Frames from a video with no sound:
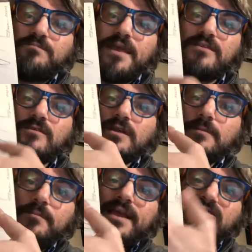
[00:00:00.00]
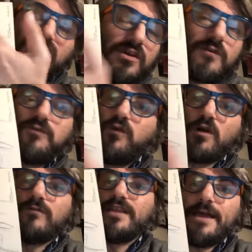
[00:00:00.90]
Make 3 or 4
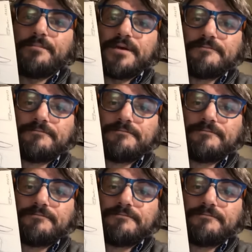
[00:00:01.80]
of them.